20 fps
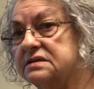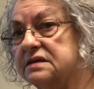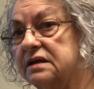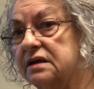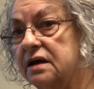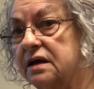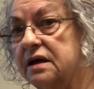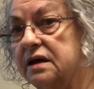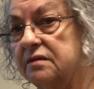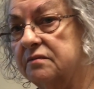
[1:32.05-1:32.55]

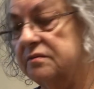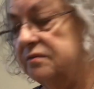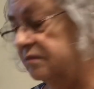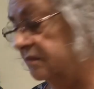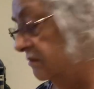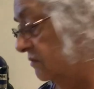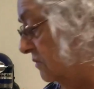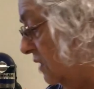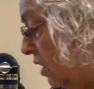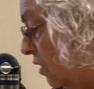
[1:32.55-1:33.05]
at
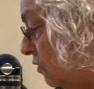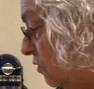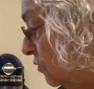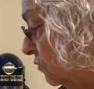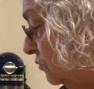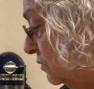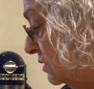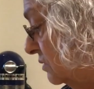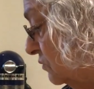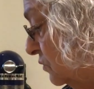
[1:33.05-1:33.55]

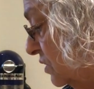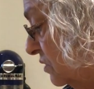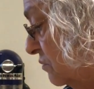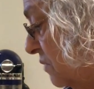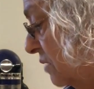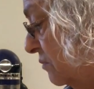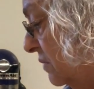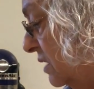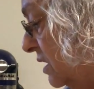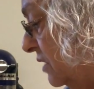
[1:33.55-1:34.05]
home and with my
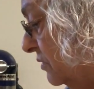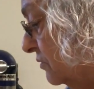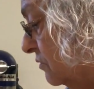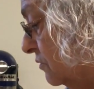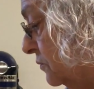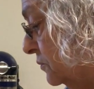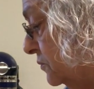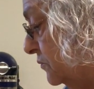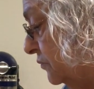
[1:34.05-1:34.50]
mother,